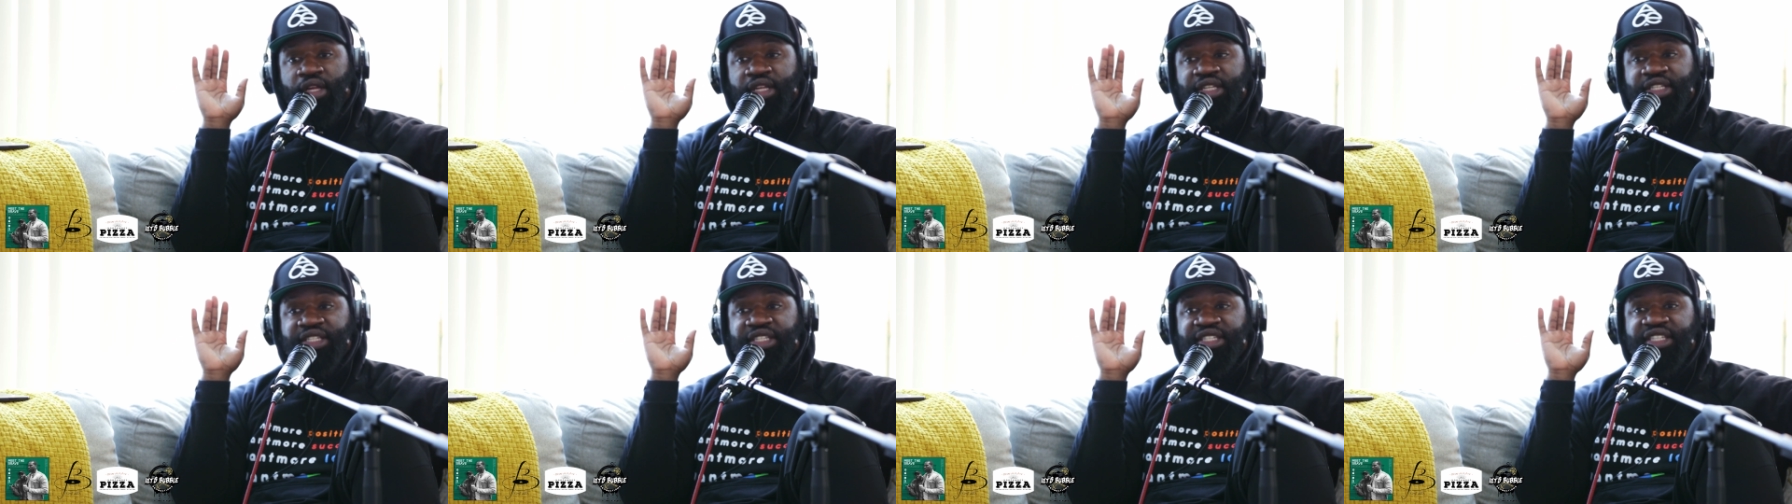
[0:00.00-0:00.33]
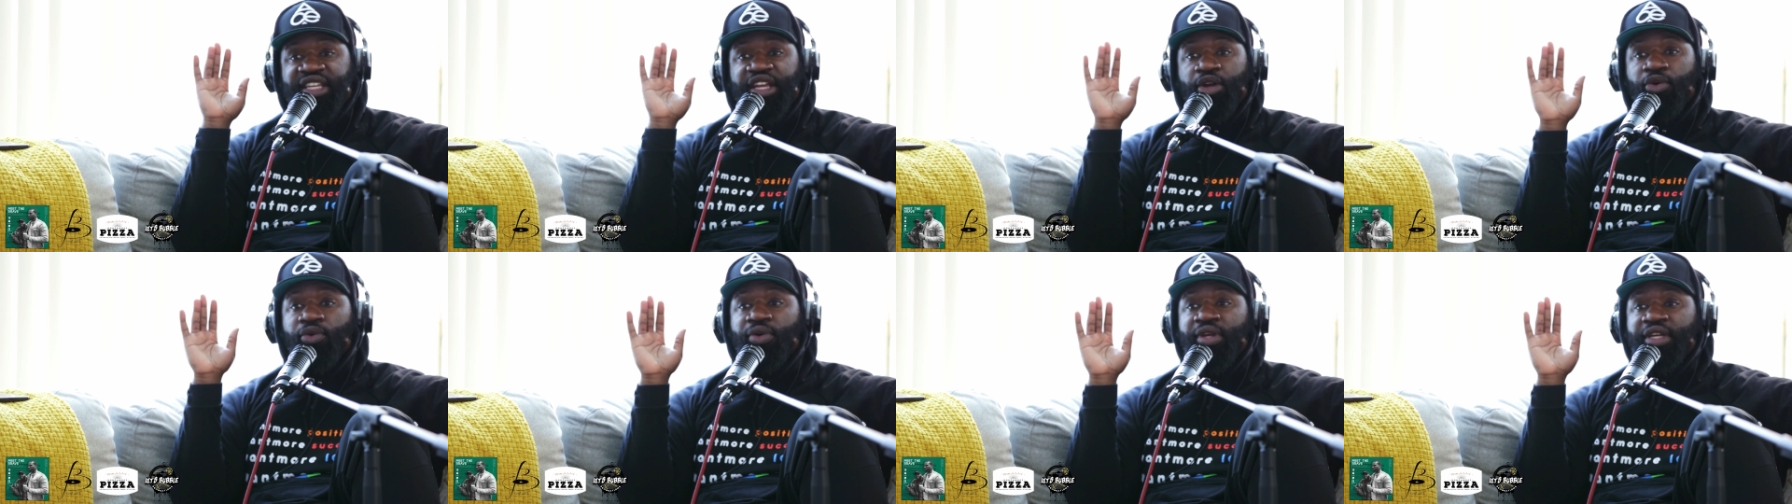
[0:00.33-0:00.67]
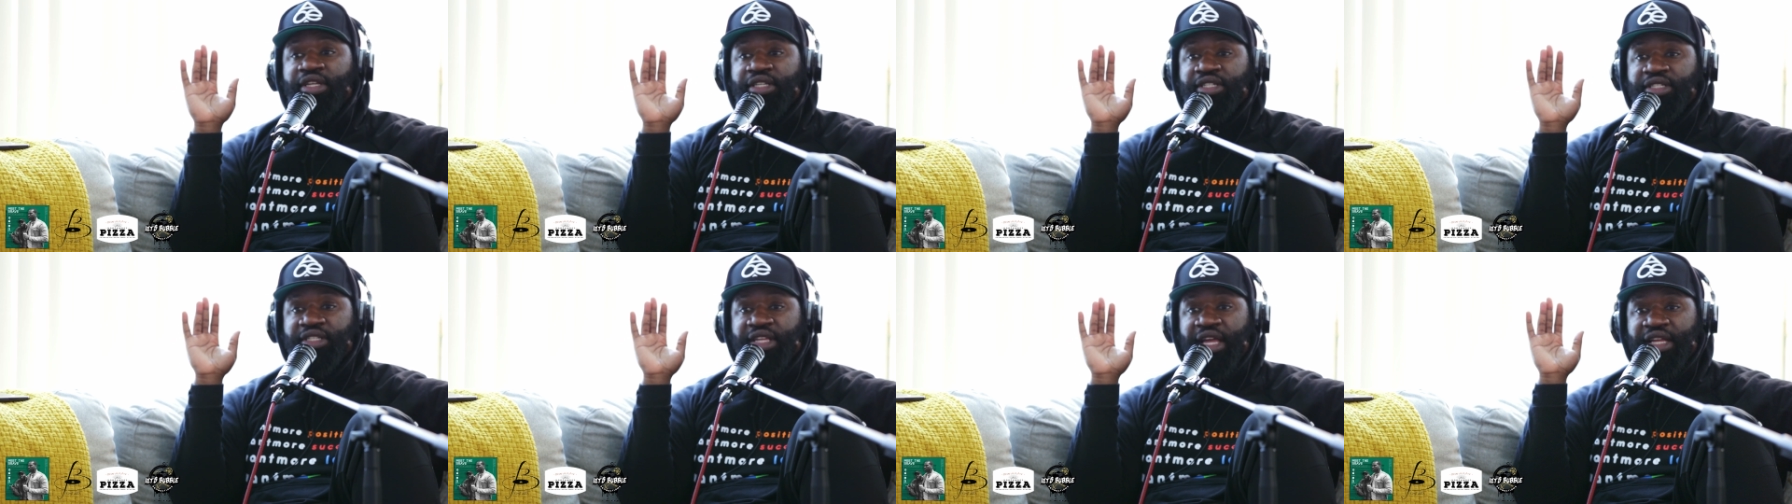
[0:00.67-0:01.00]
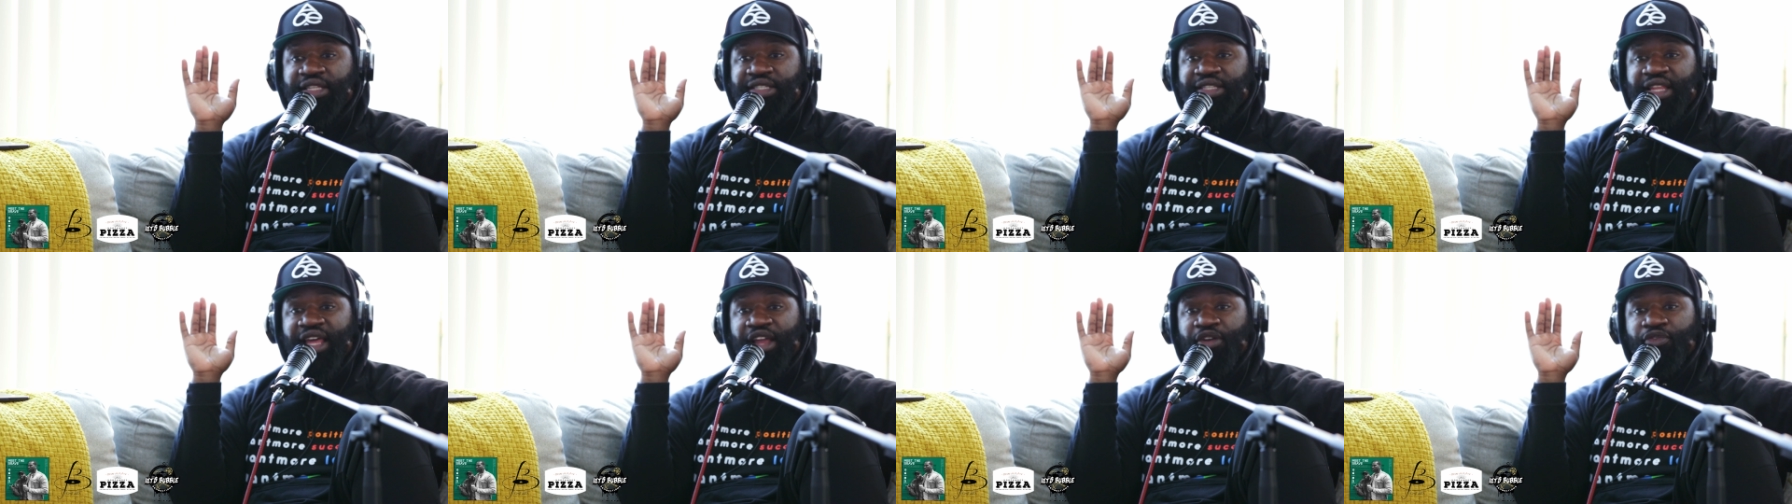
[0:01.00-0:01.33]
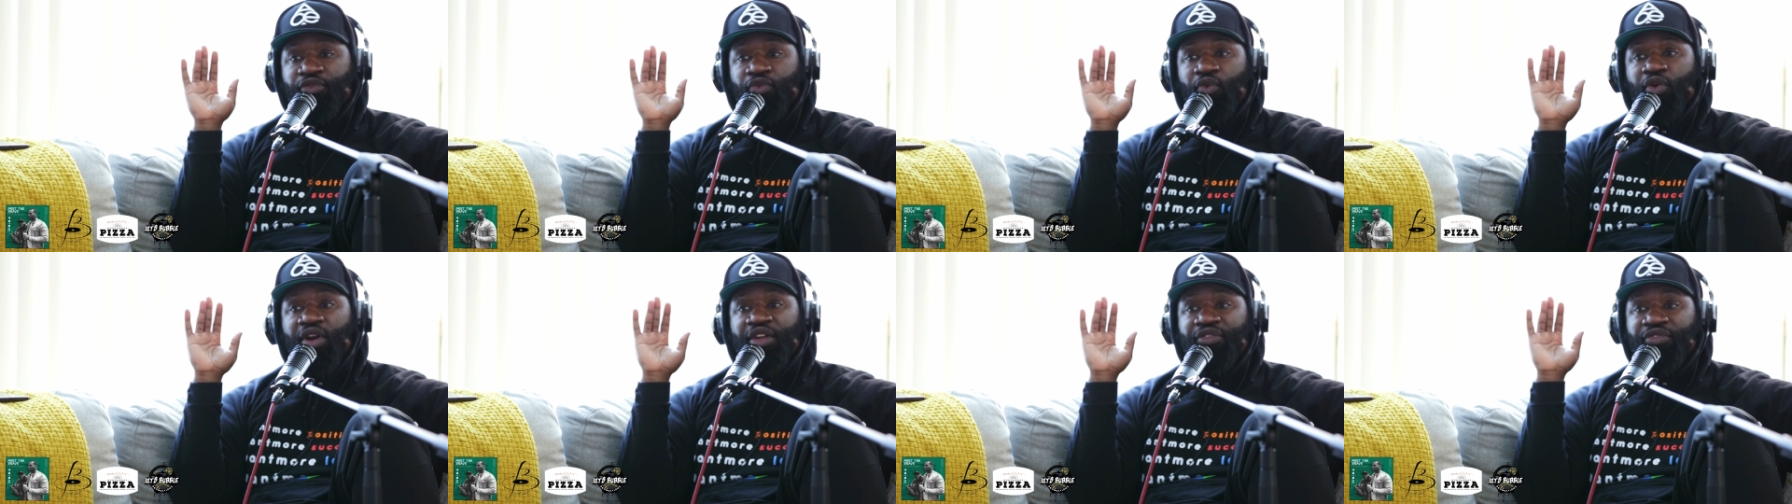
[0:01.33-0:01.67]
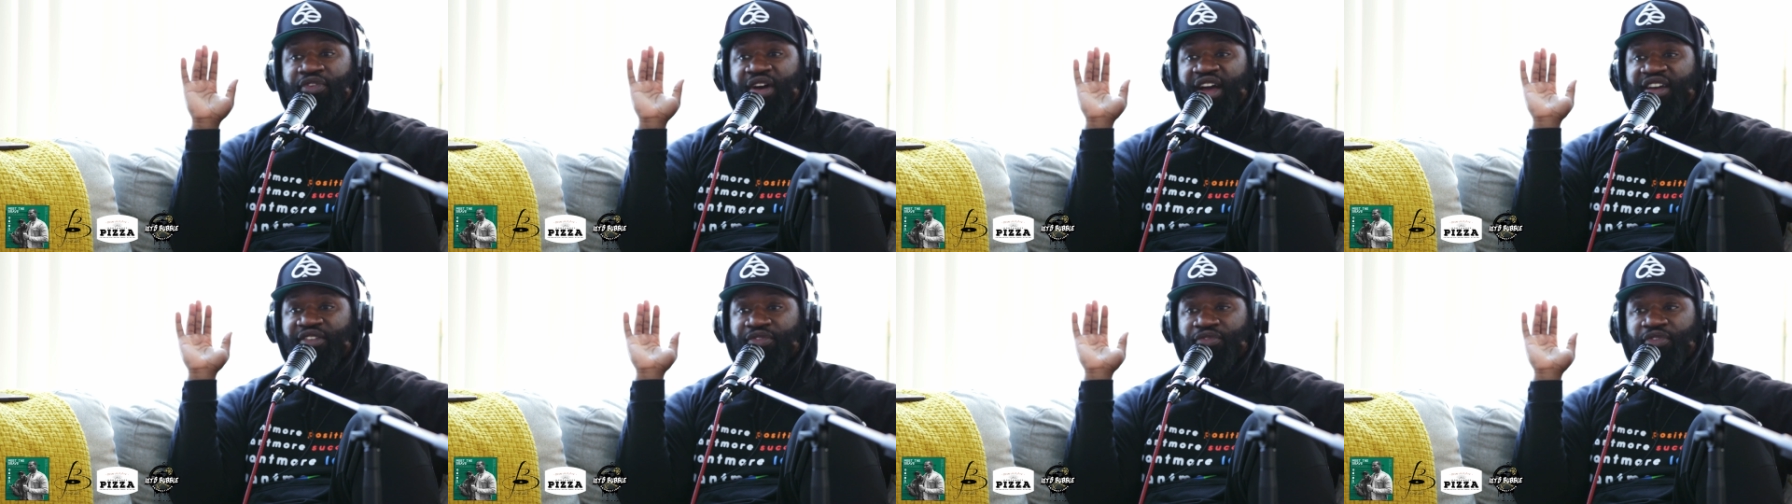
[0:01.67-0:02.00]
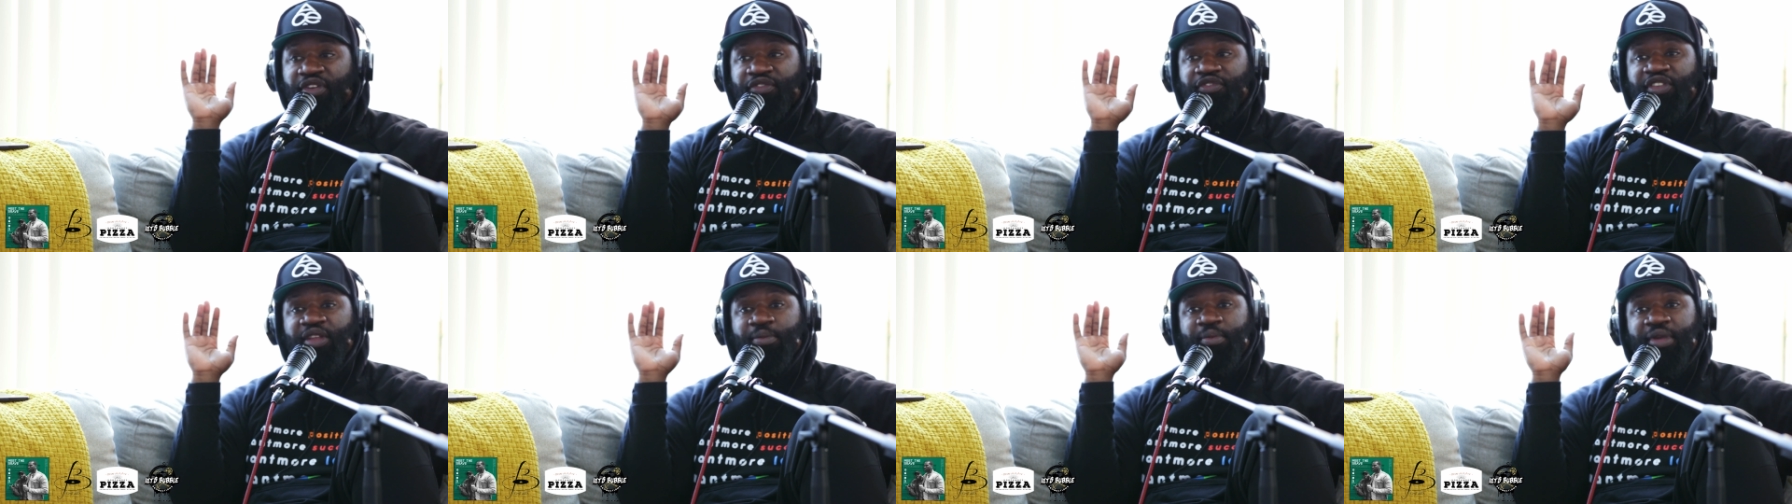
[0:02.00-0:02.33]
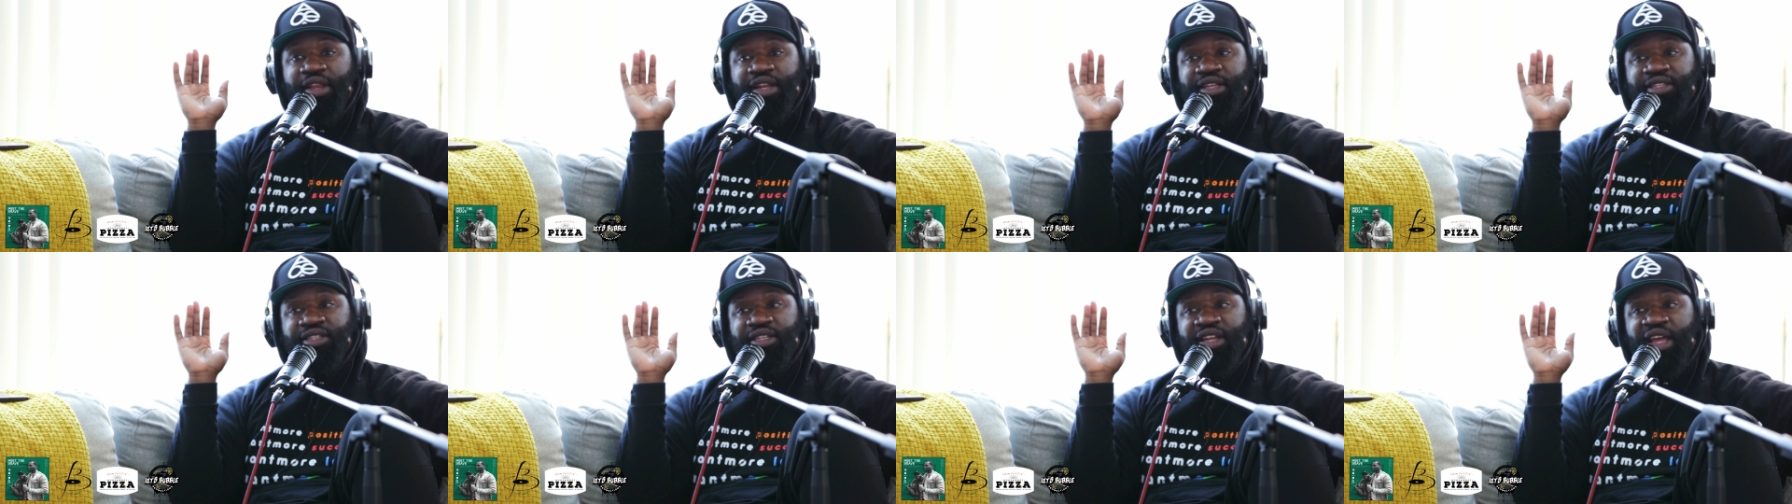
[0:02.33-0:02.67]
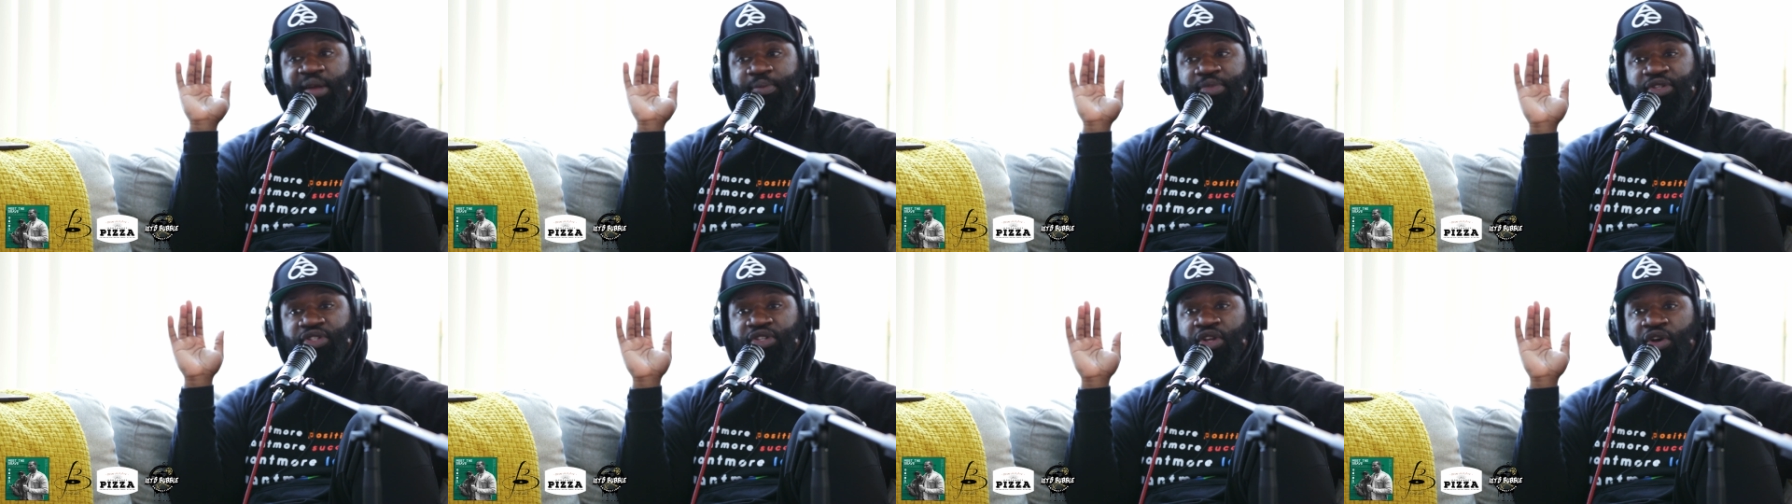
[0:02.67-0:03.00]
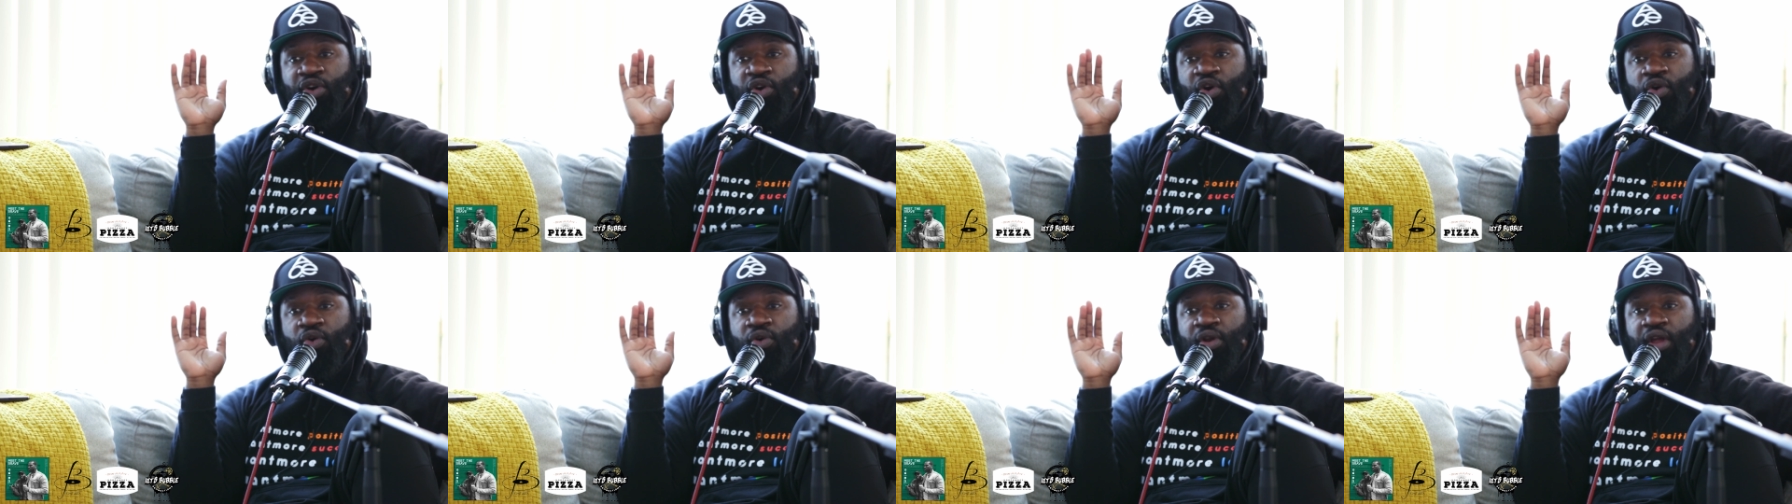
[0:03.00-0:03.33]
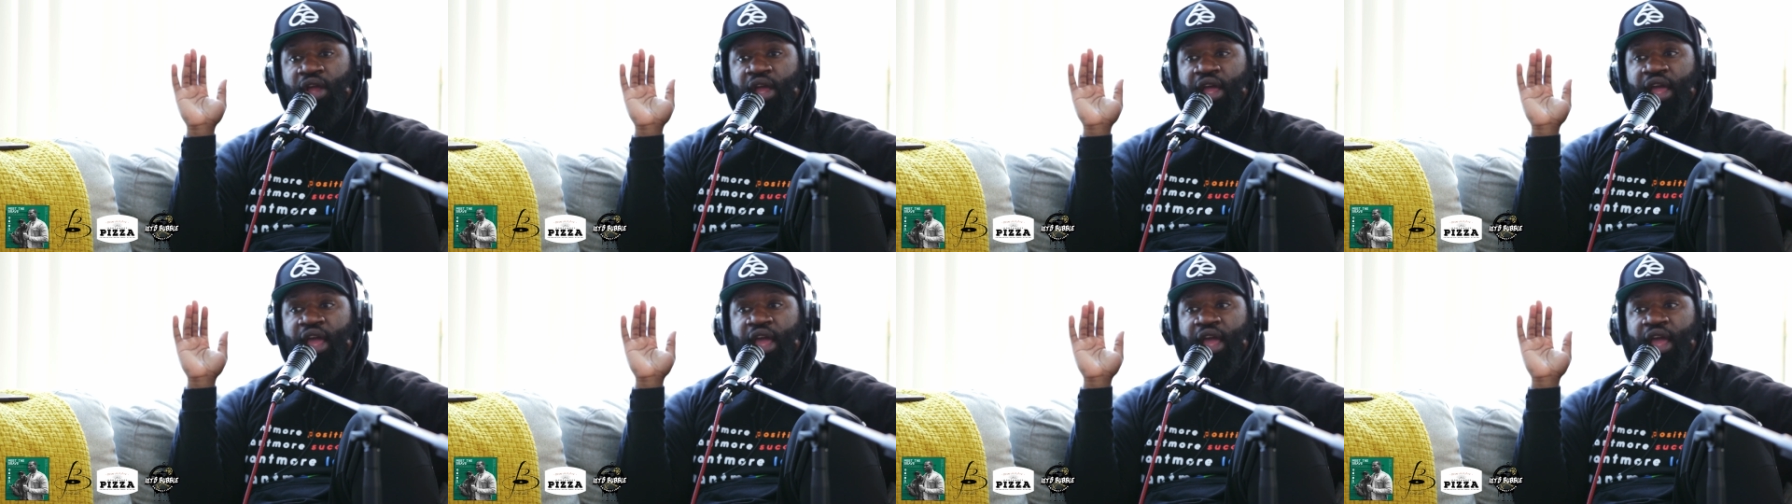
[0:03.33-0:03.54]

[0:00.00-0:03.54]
series that's like 45, 50 minutes an episode.